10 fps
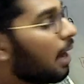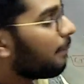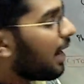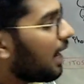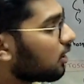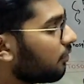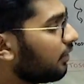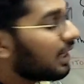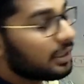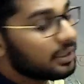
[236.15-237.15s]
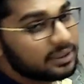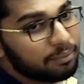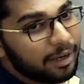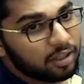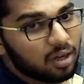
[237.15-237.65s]
part of it occurs in
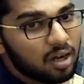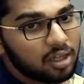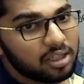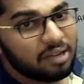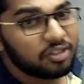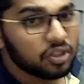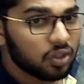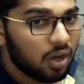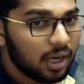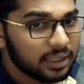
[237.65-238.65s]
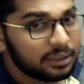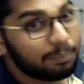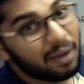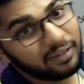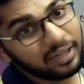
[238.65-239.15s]
mitochondria, which is called as the
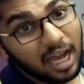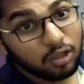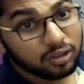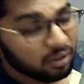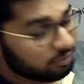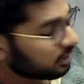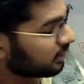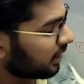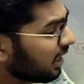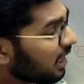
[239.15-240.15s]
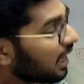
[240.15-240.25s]
powerhouse of the cell,